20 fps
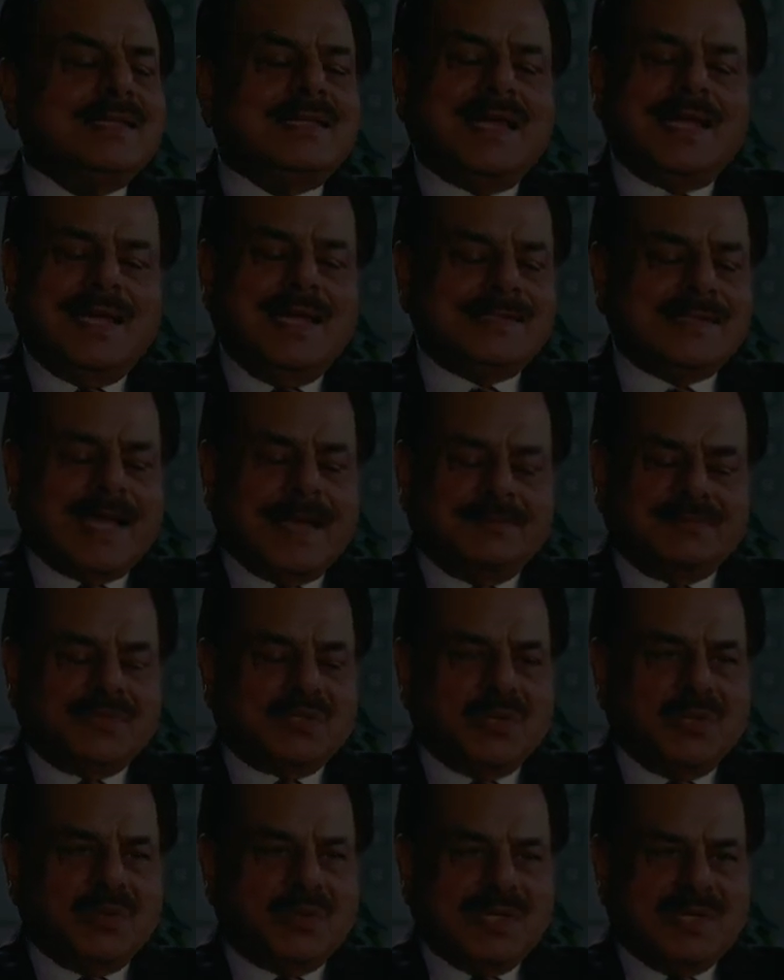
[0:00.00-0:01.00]
there is
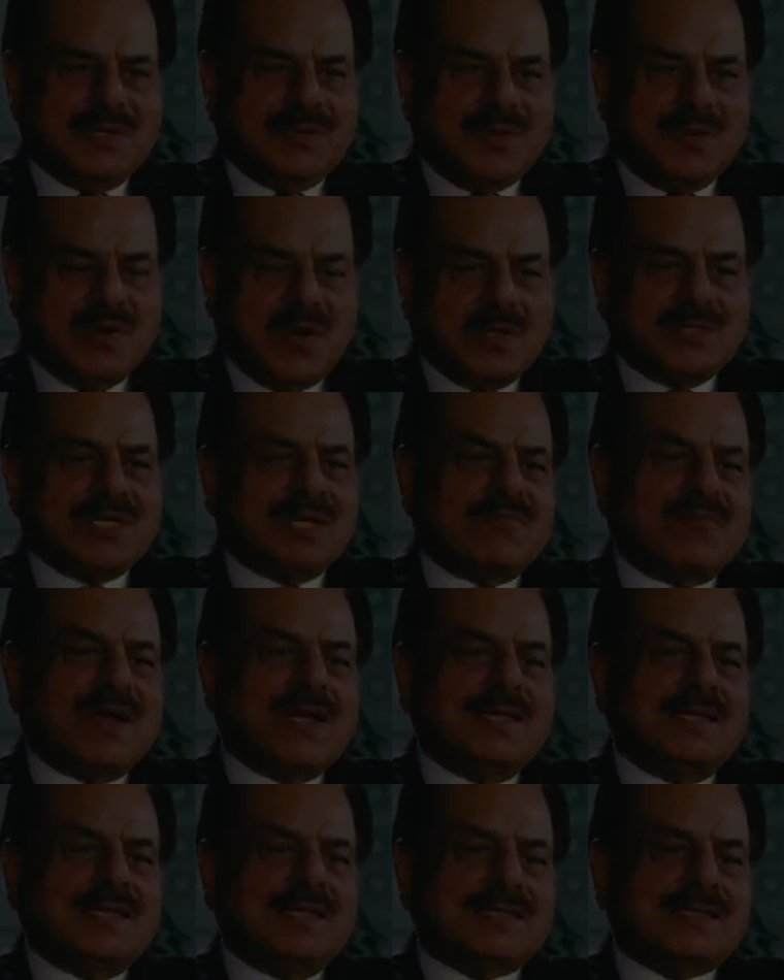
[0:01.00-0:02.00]
absolutely no logic
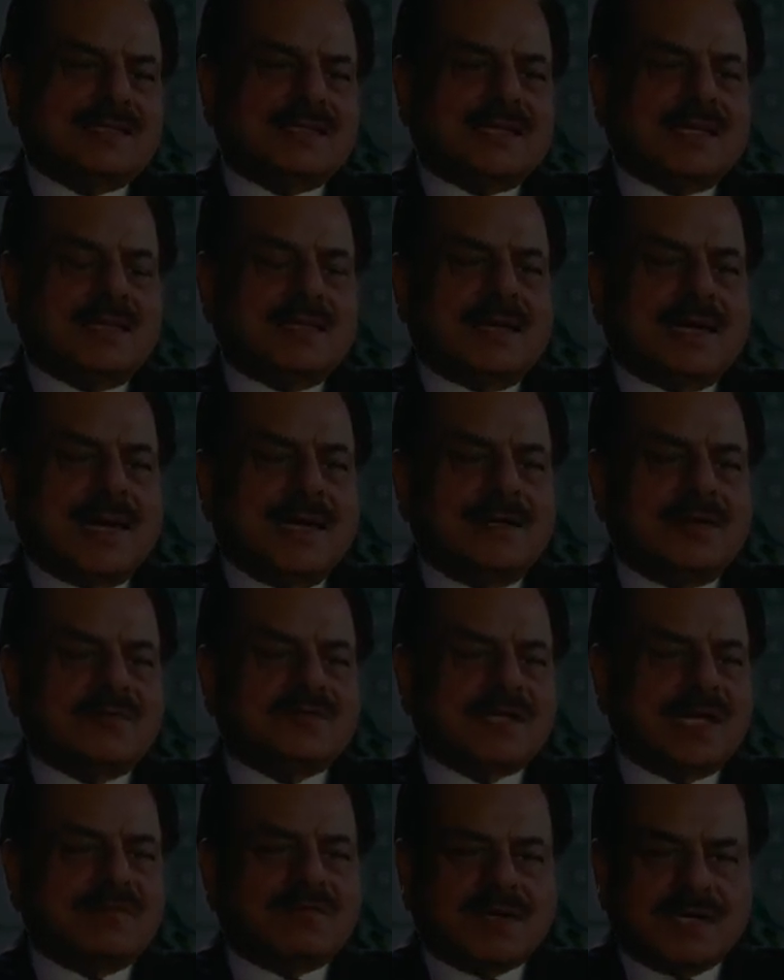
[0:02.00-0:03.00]
why this right of
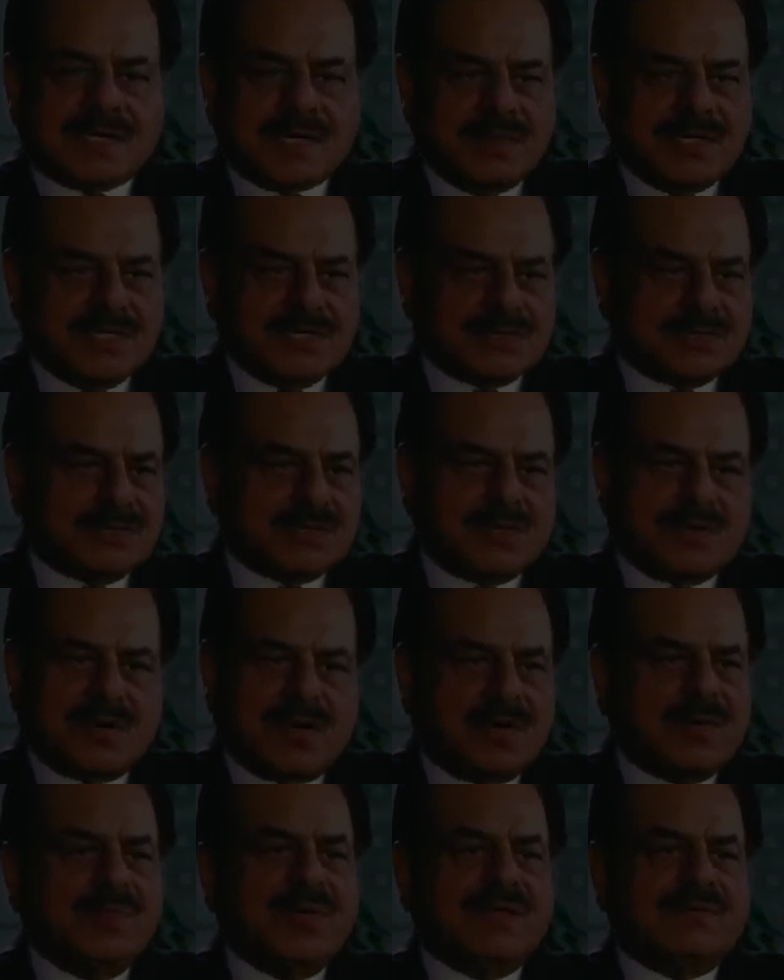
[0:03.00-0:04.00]
self-determination should
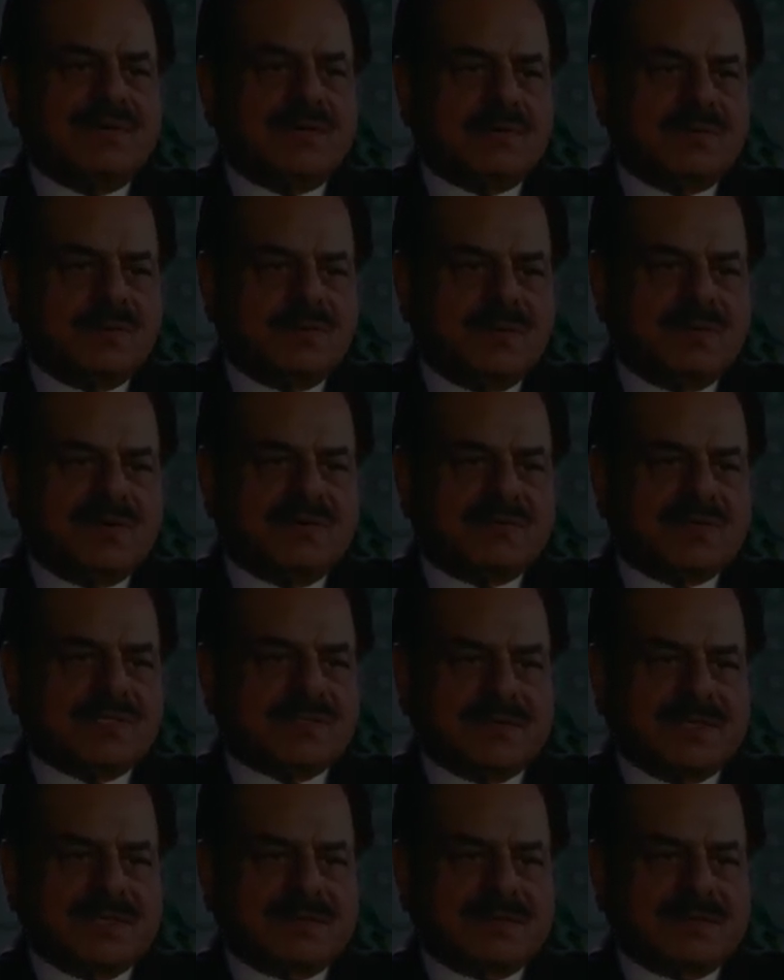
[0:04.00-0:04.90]
not be given to the people of Kashmir.